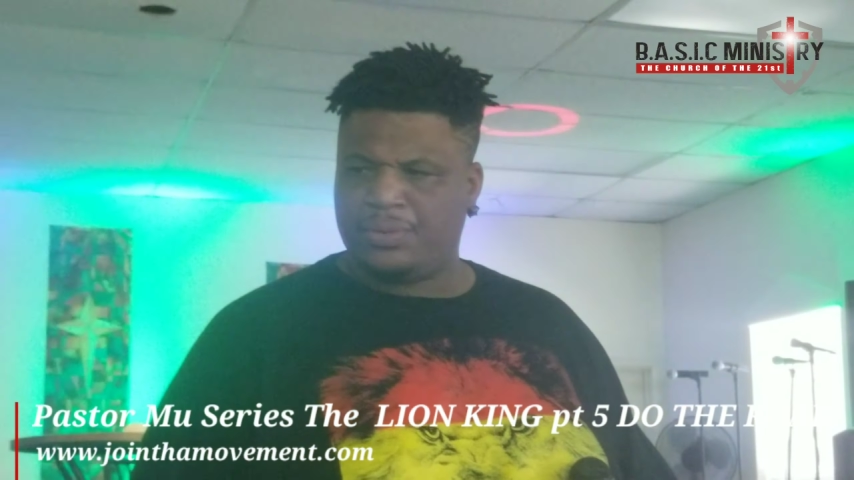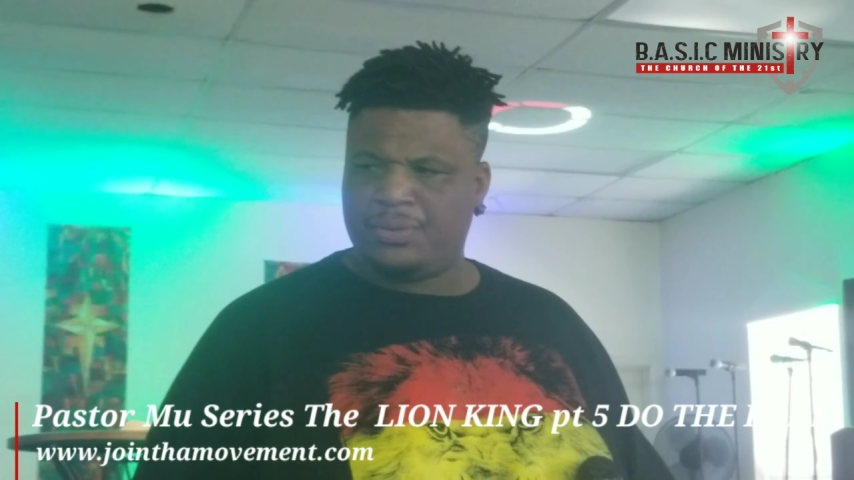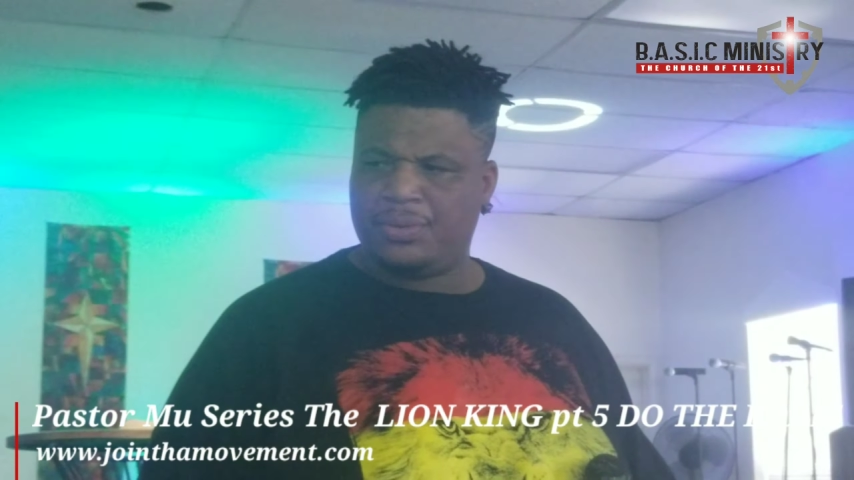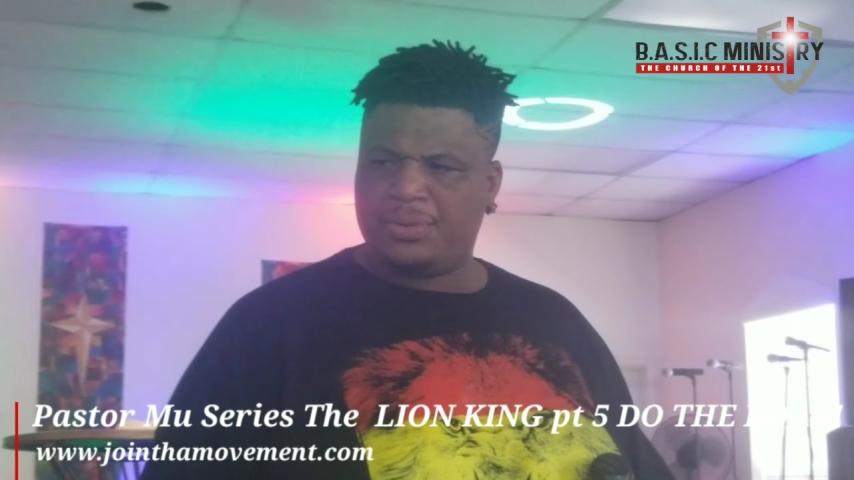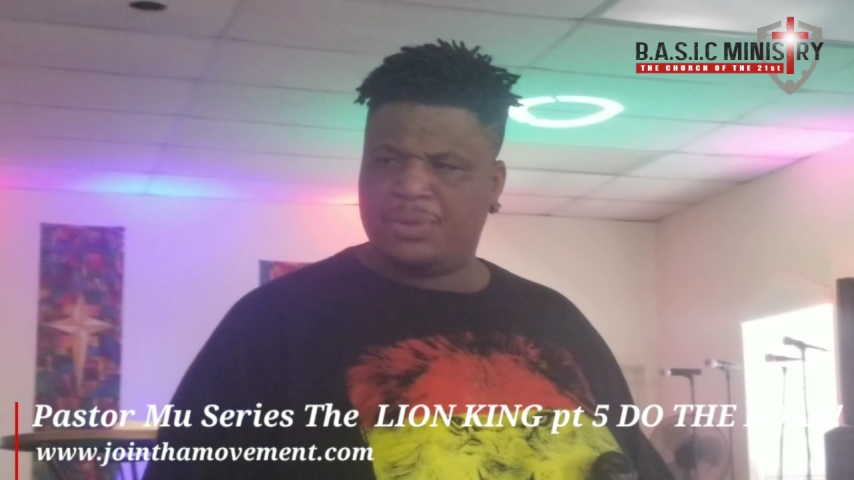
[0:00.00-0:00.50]

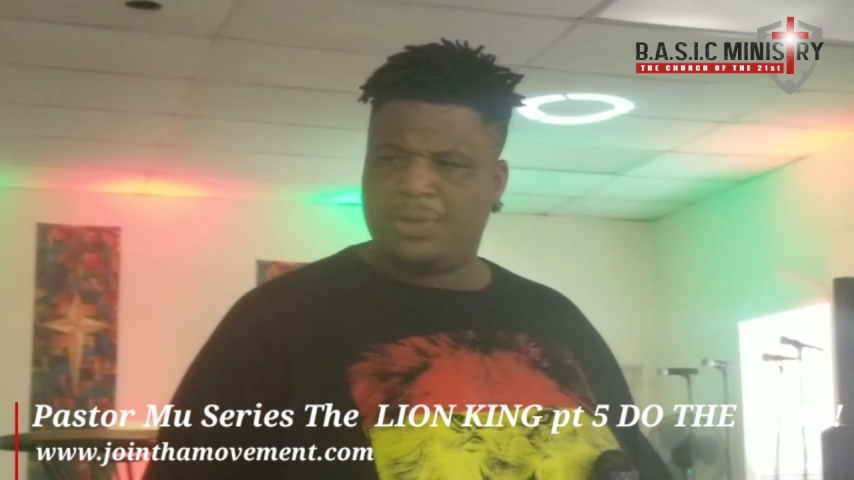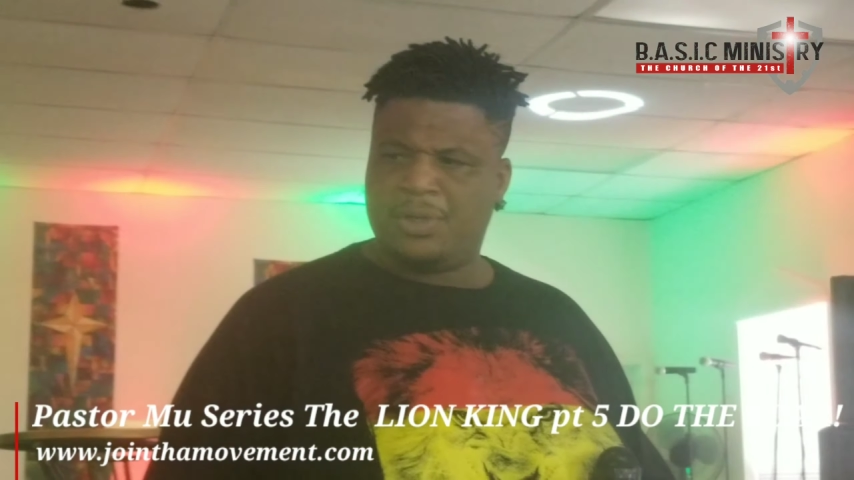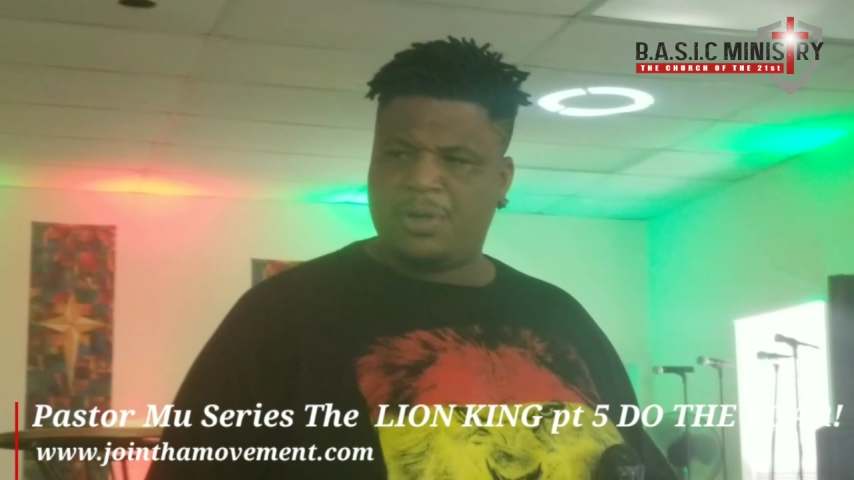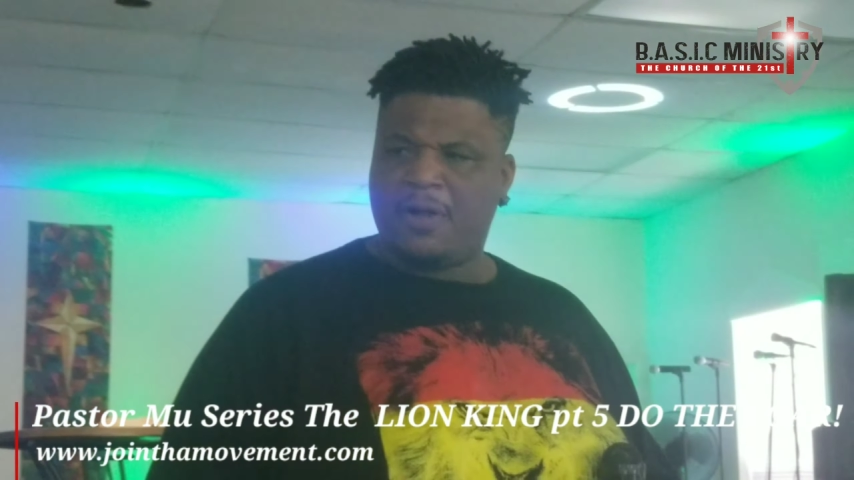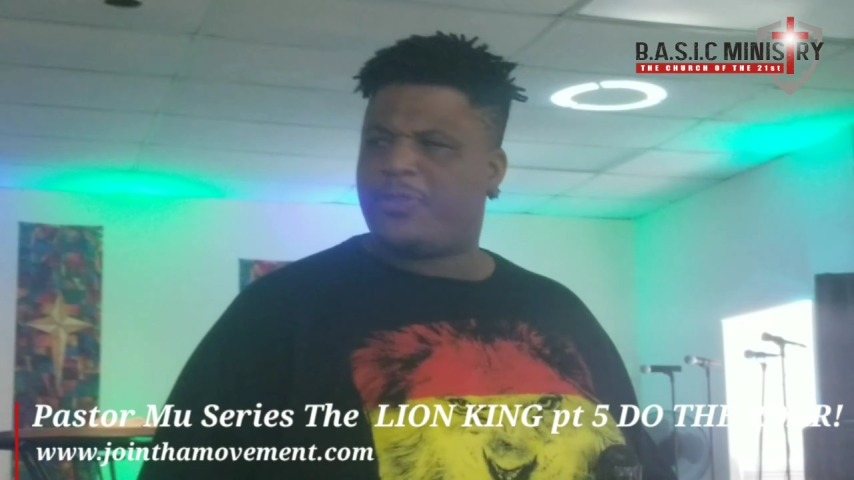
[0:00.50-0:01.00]
Mm-hmm, yeah.
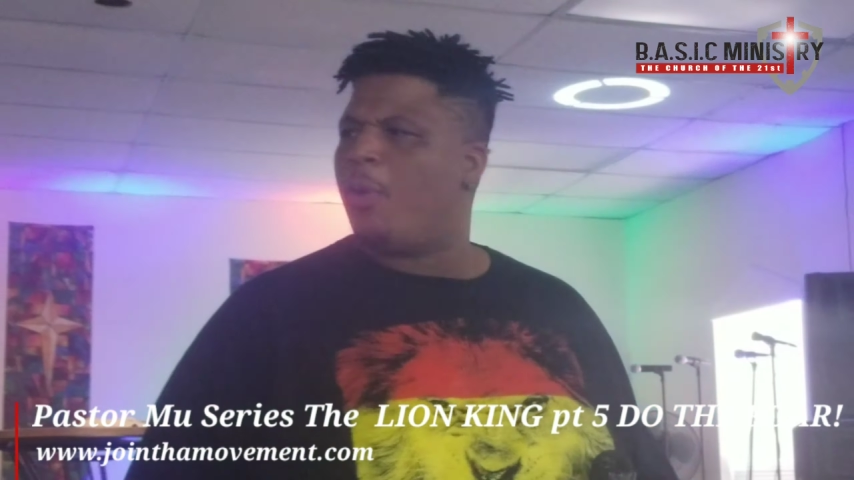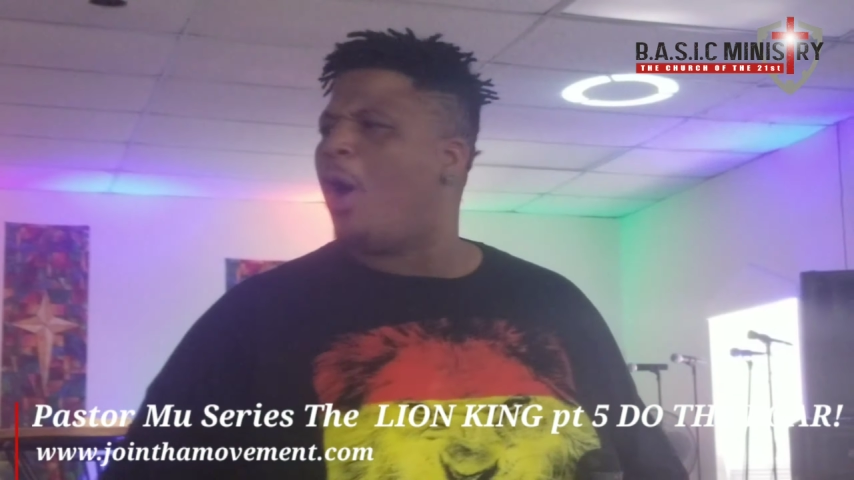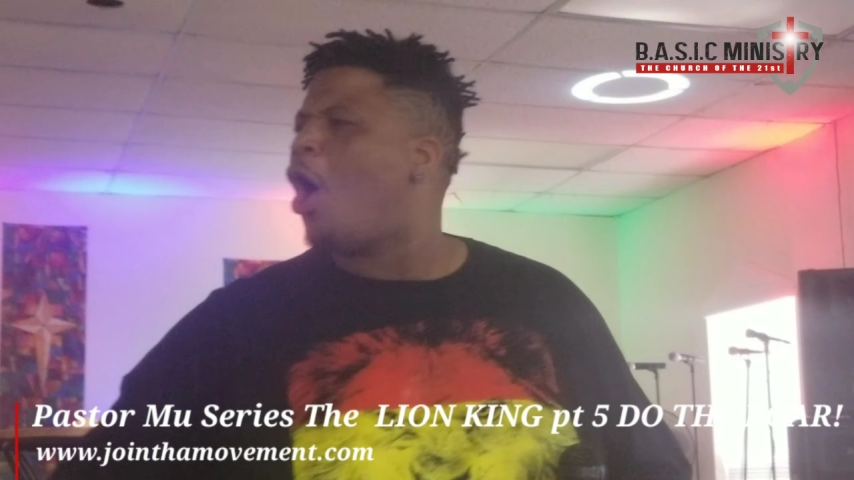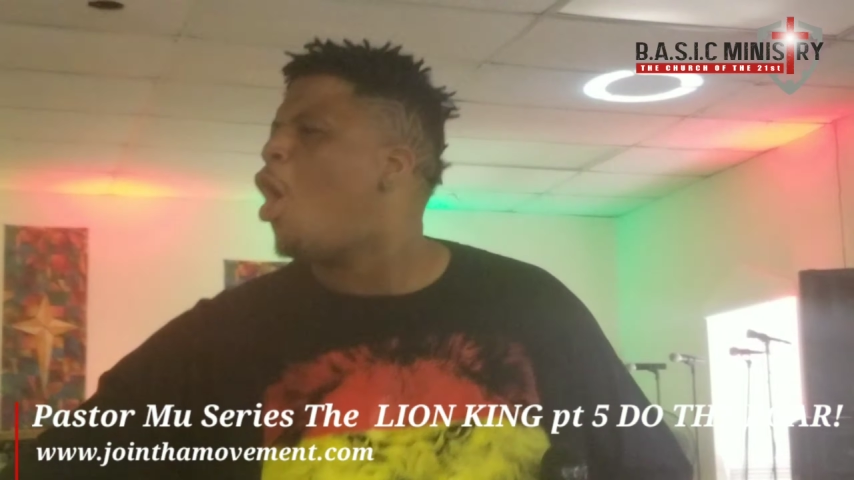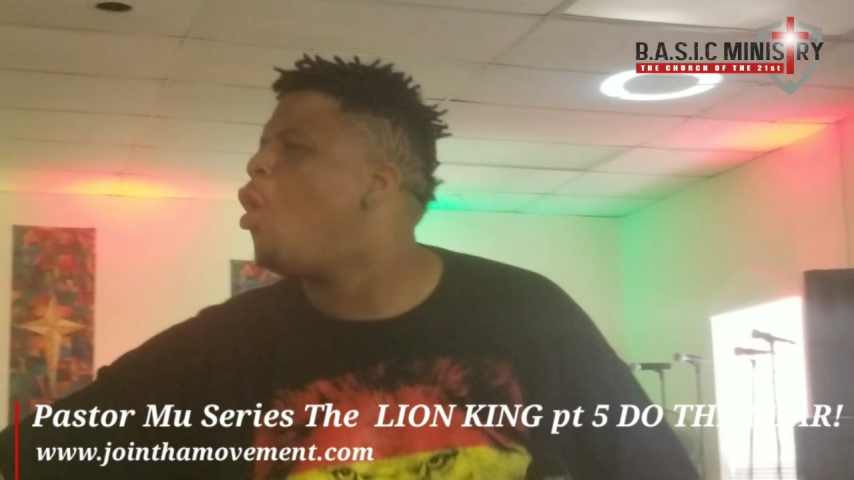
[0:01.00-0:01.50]
mm-hmm, Though a mm-hmm.